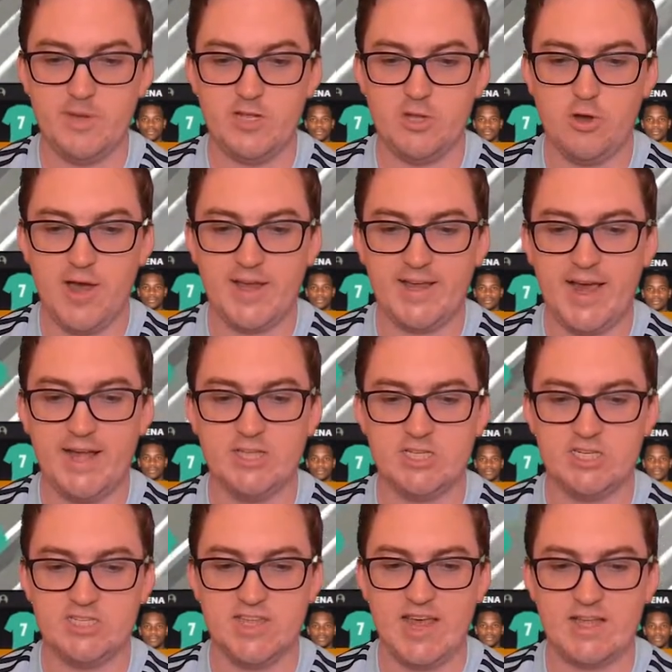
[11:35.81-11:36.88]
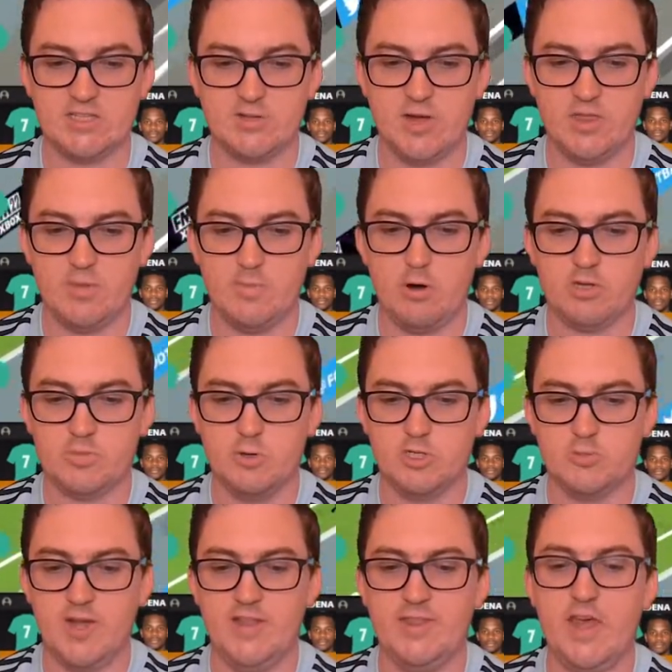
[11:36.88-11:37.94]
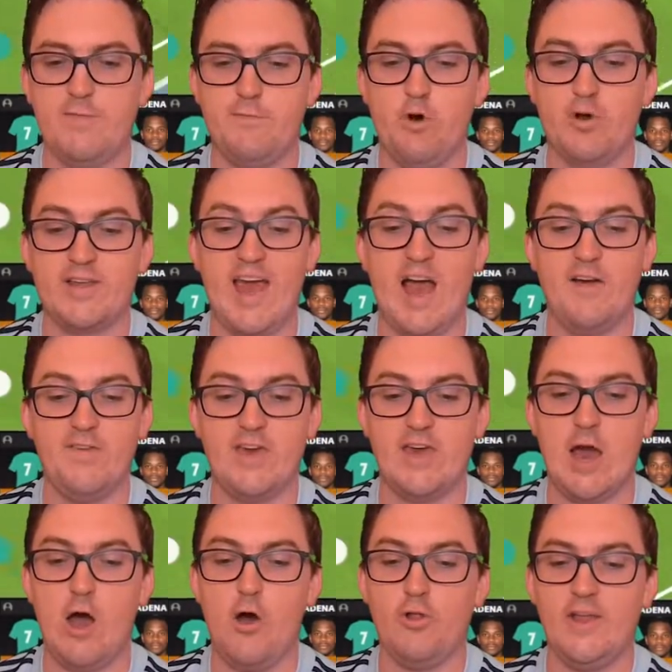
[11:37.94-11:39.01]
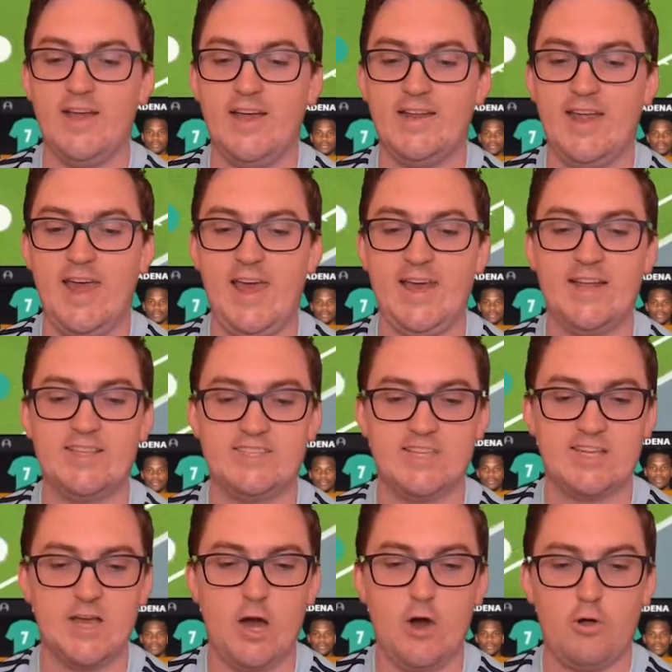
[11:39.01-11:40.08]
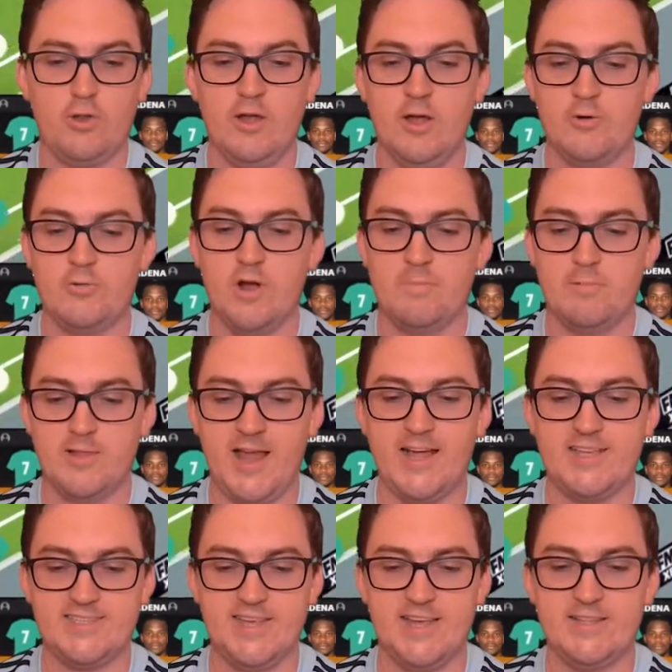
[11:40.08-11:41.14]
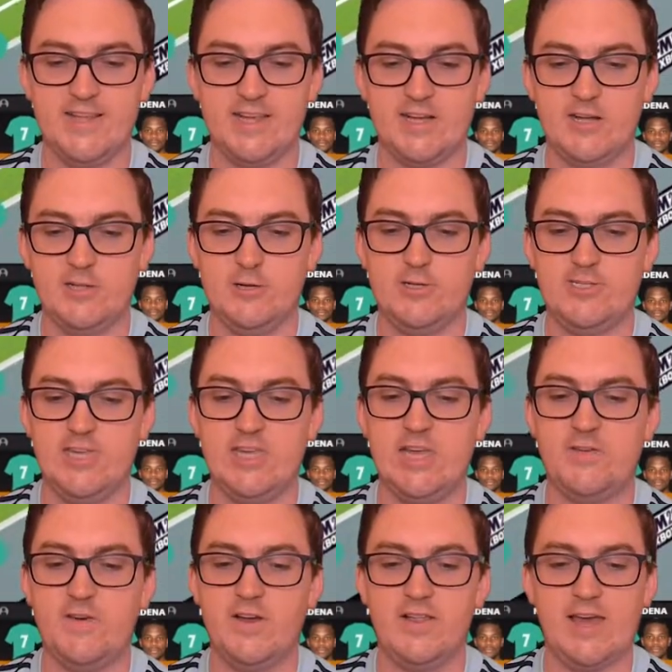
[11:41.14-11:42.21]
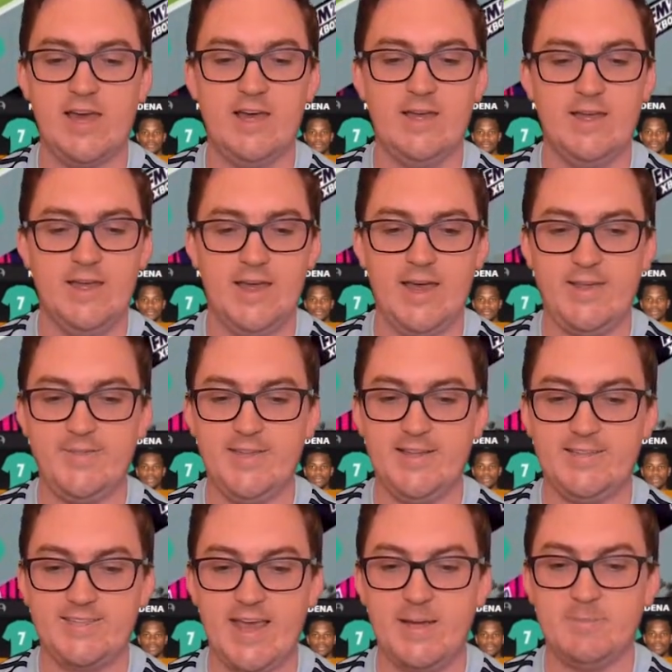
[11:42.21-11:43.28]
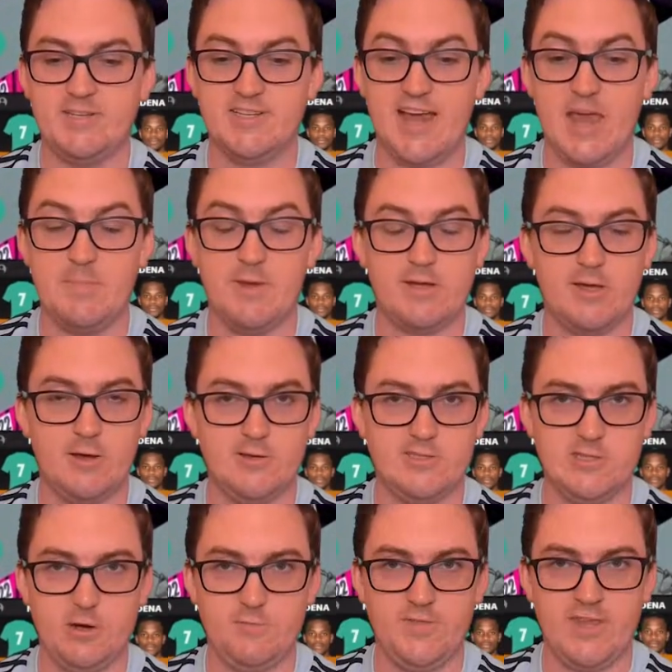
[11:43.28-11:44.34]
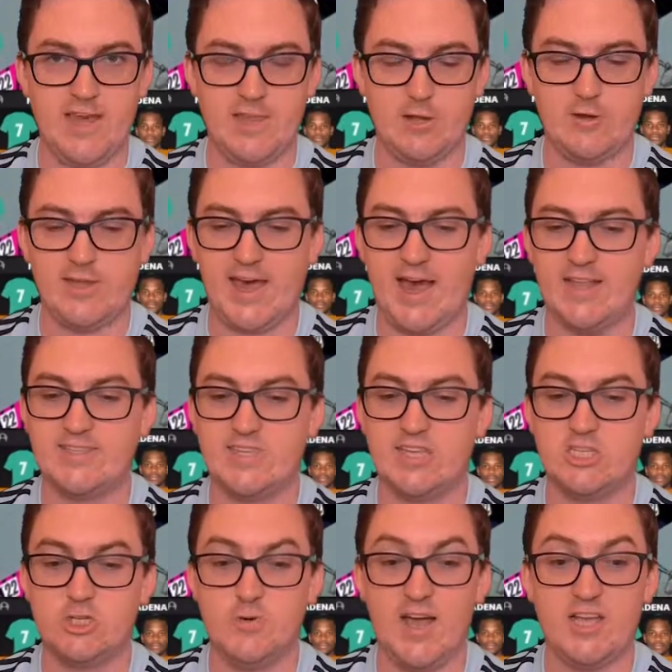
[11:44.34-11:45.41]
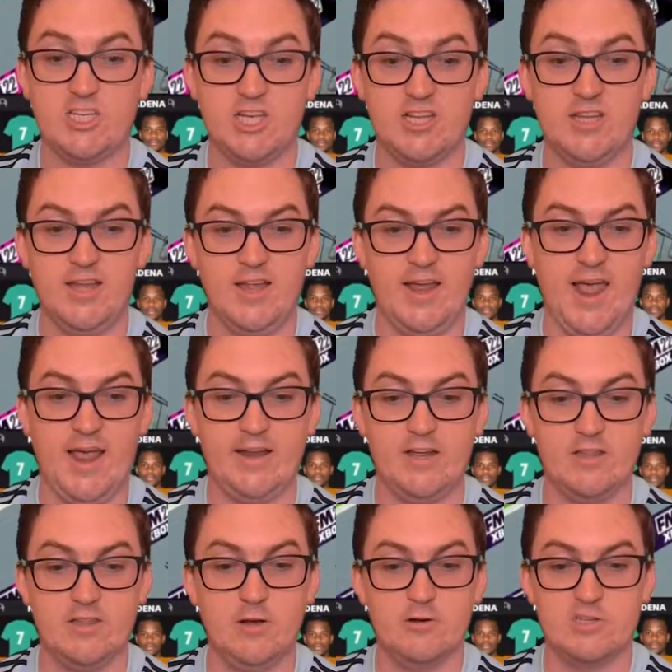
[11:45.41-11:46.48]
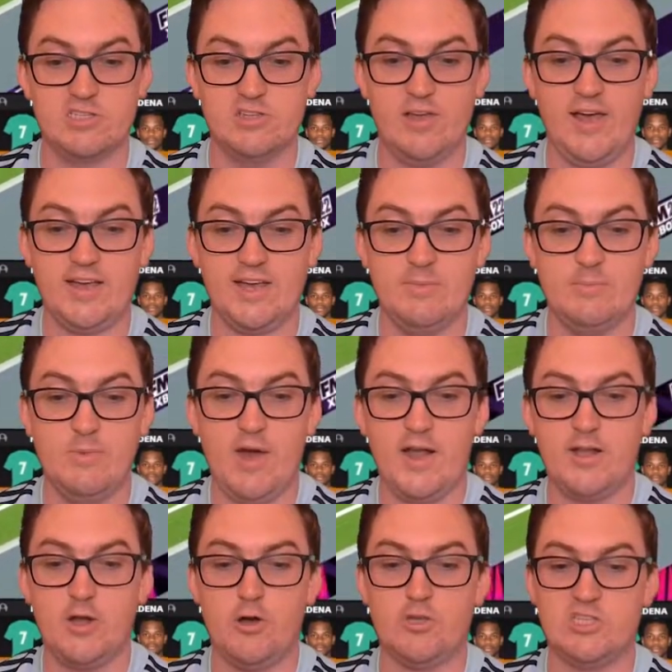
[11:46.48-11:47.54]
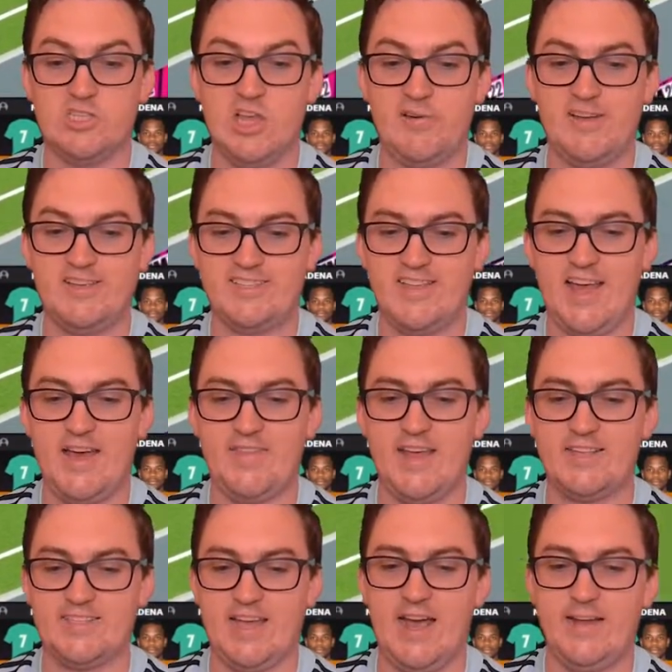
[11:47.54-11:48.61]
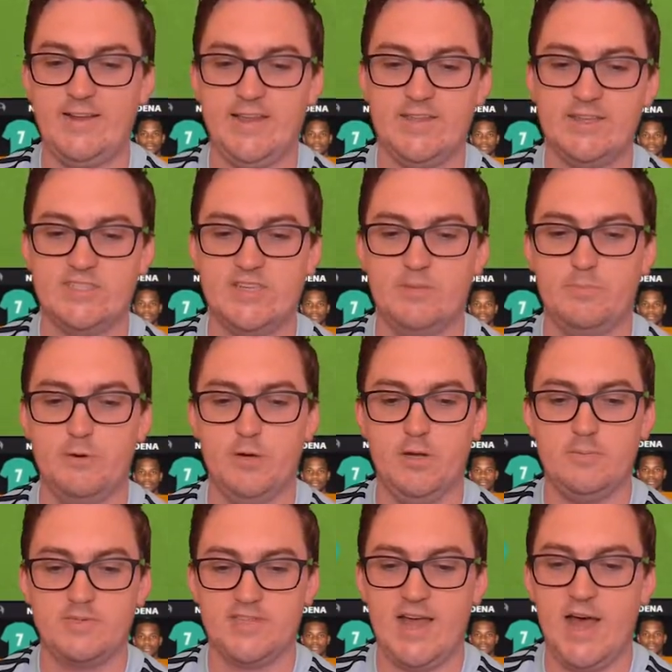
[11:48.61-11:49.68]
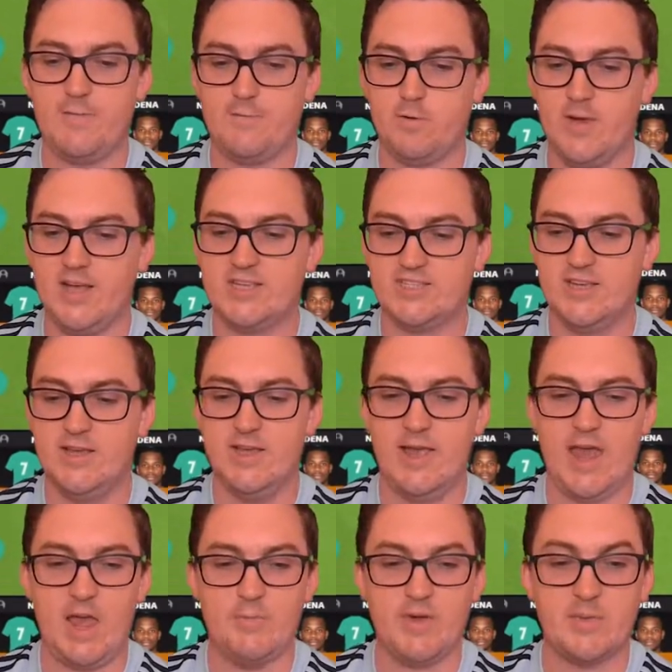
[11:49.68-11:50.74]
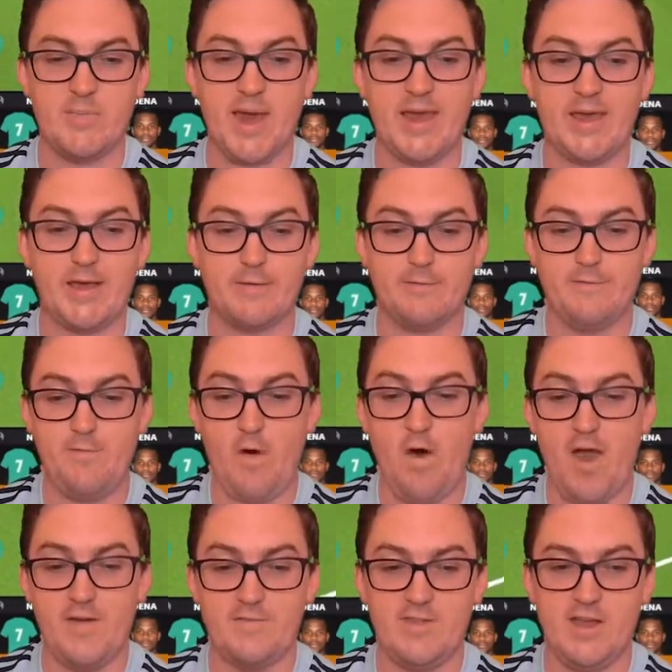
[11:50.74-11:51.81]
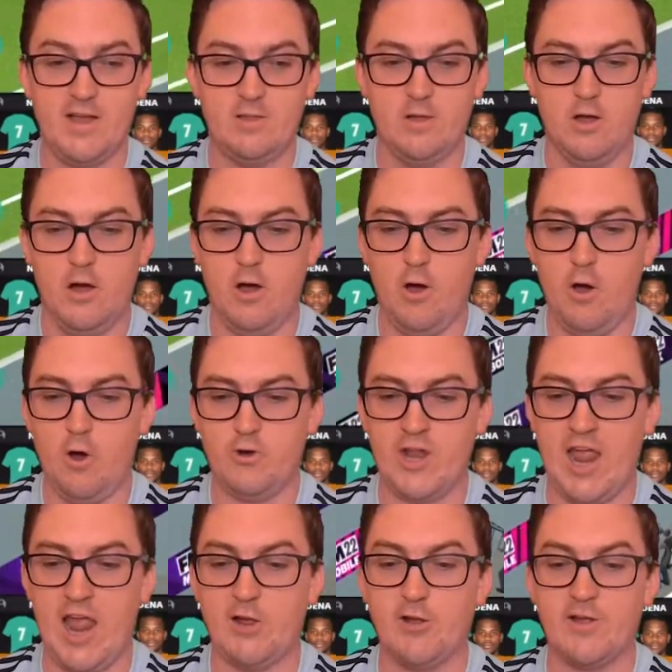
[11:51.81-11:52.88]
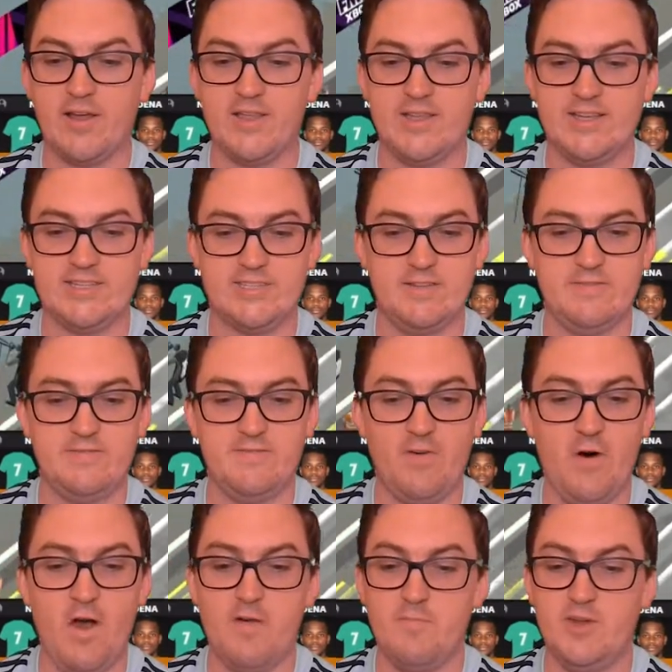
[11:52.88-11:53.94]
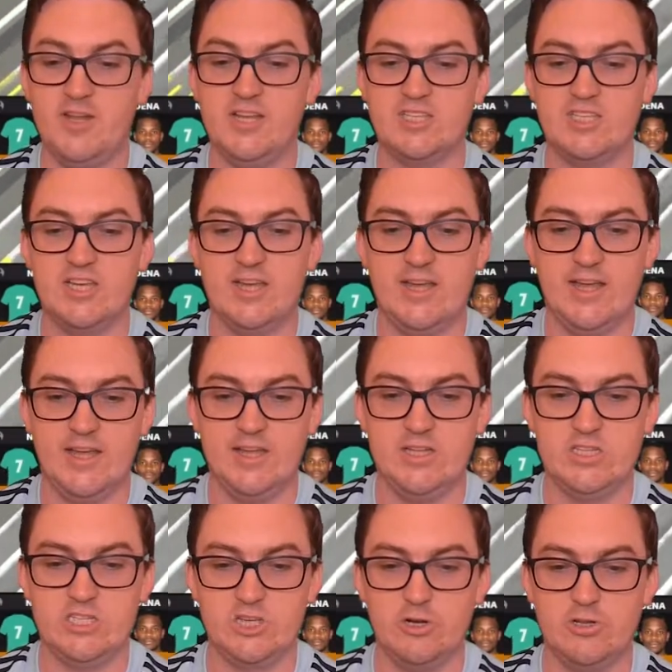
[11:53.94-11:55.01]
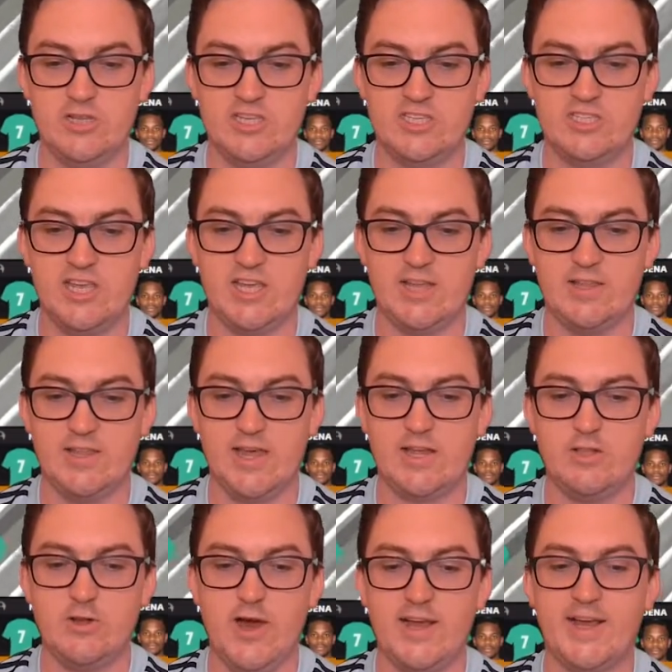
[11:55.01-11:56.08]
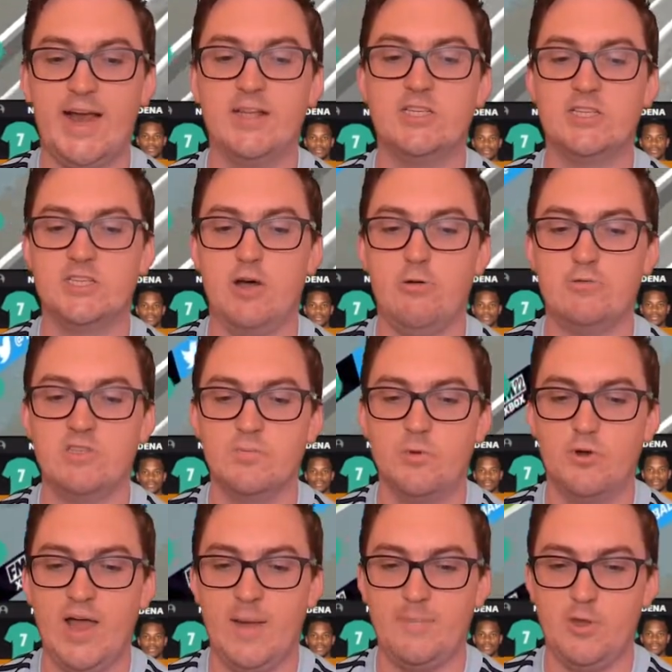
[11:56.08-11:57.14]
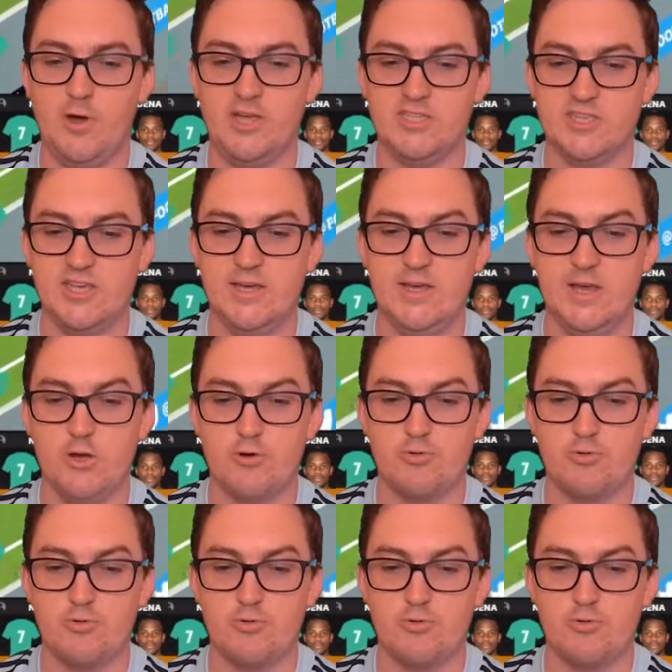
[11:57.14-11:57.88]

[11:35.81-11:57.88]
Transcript: But Nygaard just outside the box puts one there for Gavioli, and he gets a goal, replacing Nicolucci Caviglia in the team today because of the yellow card situation. And it looks like it might not slow us down. That's another superb start from us, and we make it 5-0 on aggregate less than 5 minutes into the second leg. Nygaard just holds the ball up nicely.